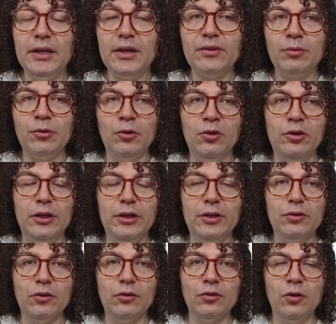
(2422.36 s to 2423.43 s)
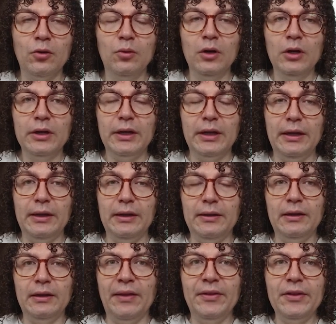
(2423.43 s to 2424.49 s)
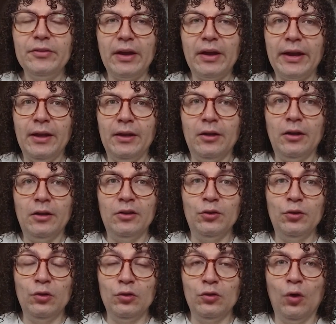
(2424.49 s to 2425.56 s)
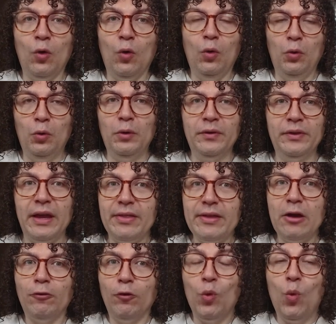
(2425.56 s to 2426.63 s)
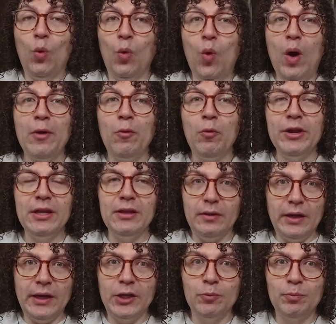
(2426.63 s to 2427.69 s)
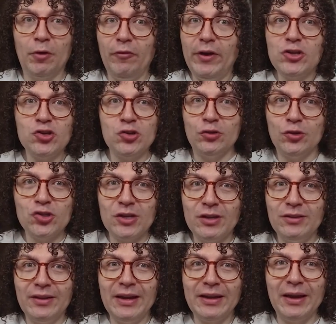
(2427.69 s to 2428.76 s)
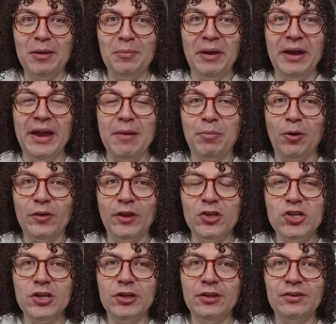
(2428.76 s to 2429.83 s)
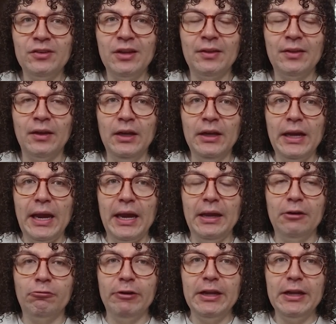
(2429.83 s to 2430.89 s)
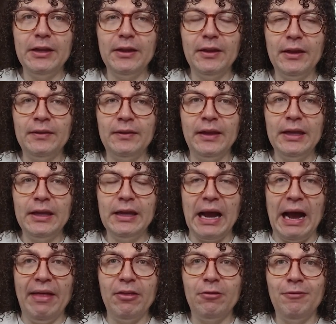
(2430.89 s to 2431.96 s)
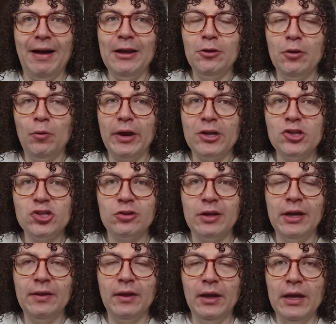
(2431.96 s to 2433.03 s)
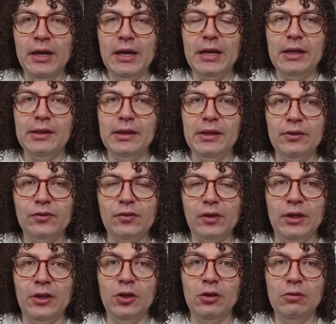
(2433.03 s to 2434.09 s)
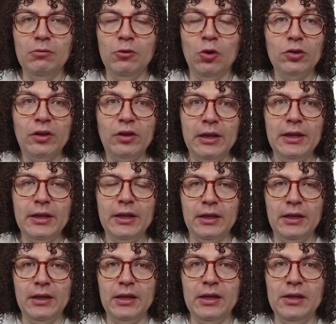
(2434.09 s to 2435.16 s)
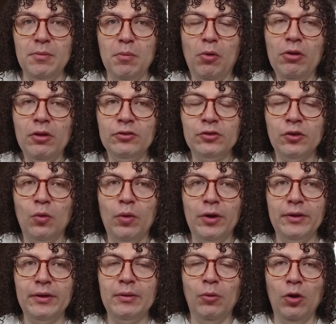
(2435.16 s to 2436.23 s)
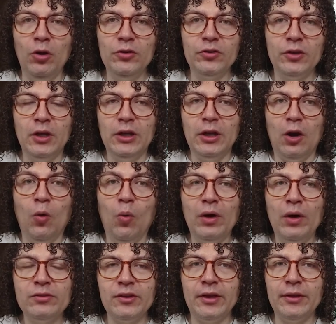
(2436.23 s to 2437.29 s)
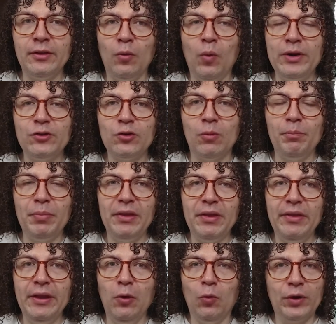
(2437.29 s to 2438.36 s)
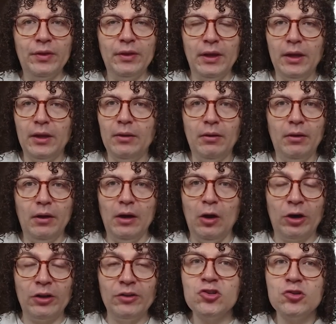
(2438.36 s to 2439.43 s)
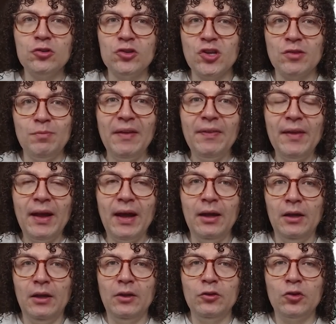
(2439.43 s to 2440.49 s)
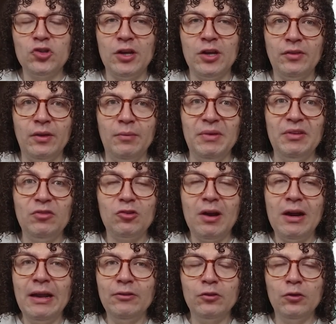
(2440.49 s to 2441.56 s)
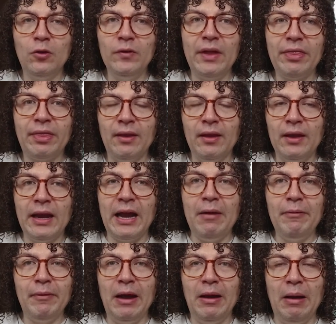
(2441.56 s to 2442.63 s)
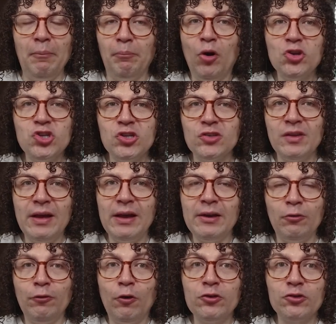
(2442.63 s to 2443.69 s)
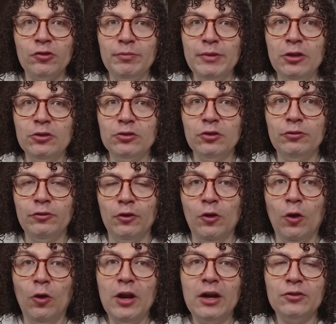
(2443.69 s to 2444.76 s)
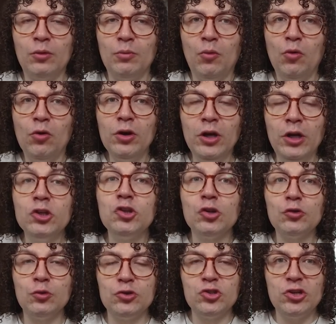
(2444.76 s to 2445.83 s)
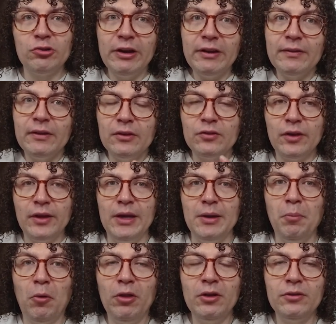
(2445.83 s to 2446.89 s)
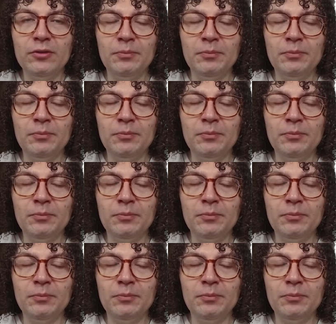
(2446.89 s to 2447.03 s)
absolutely. So, and this again, so the idea of why we need a new profession, such as like a AI product engineer, is that really the added value that we can generate, it is in not necessarily in the models. So where the models on one side, one is competing with organizations such as Meta, such as Mistral, and so on, that have budgets that are of hundreds of millions of dollars or more just to generate these models.